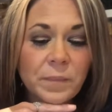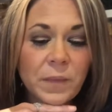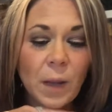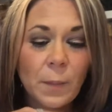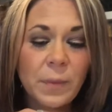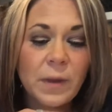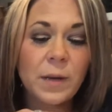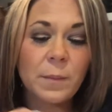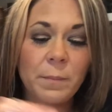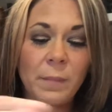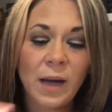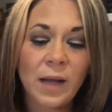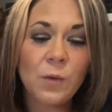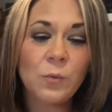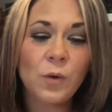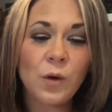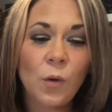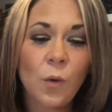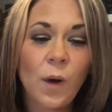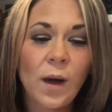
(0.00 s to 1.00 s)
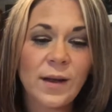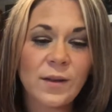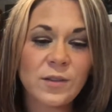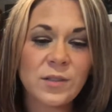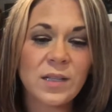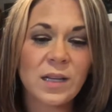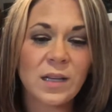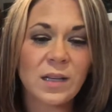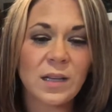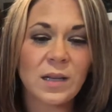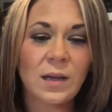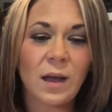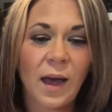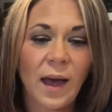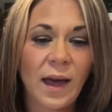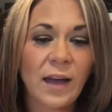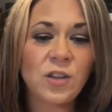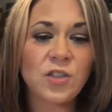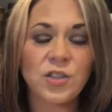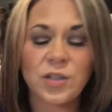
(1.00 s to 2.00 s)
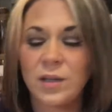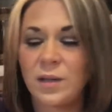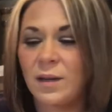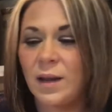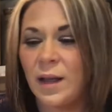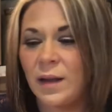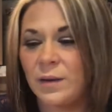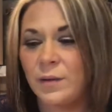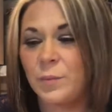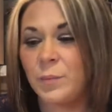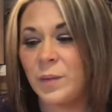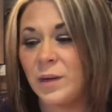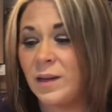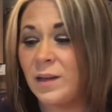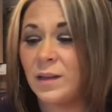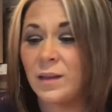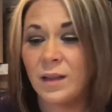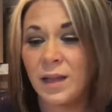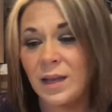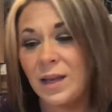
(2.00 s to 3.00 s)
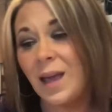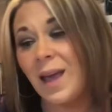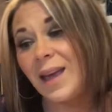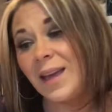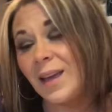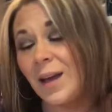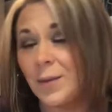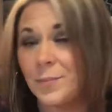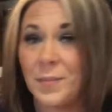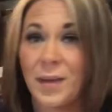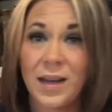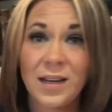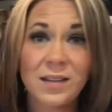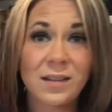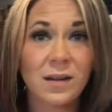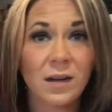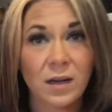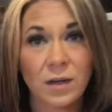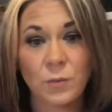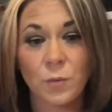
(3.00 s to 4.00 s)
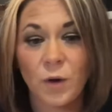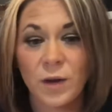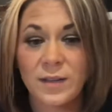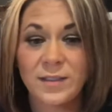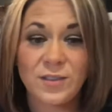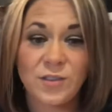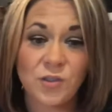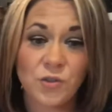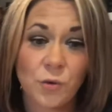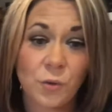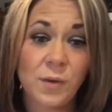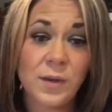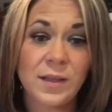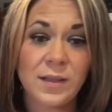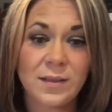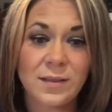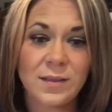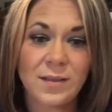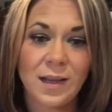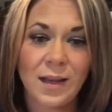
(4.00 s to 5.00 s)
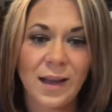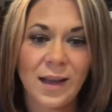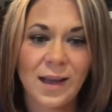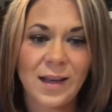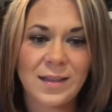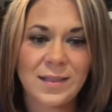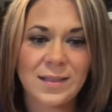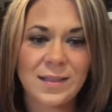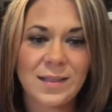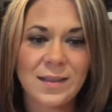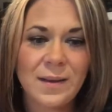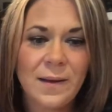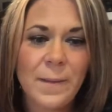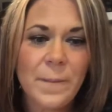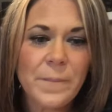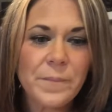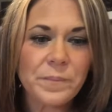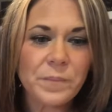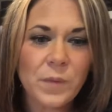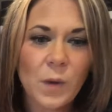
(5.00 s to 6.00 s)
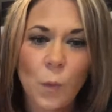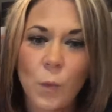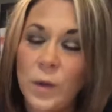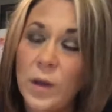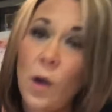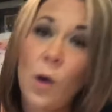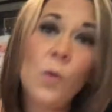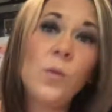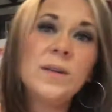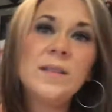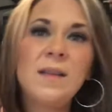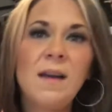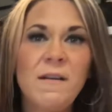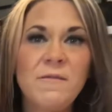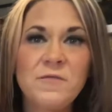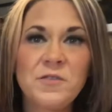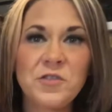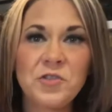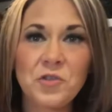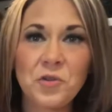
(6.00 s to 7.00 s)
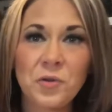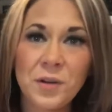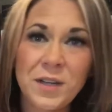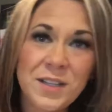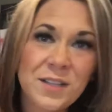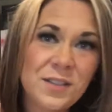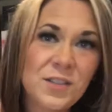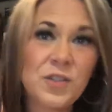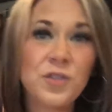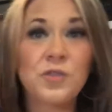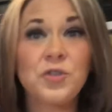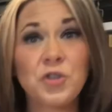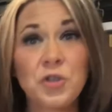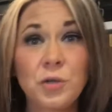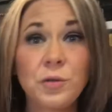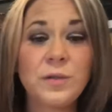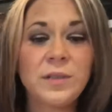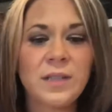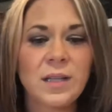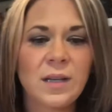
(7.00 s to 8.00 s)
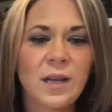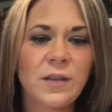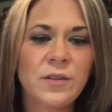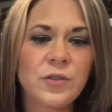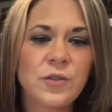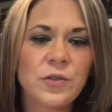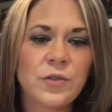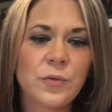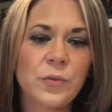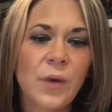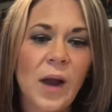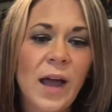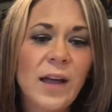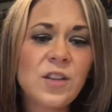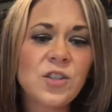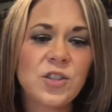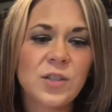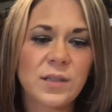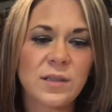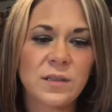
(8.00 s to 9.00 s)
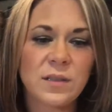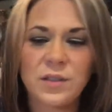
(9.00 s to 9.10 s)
But it might require taking action and admitting, like, hey, I made an unwise choice. And we always have the choice to choose another direction.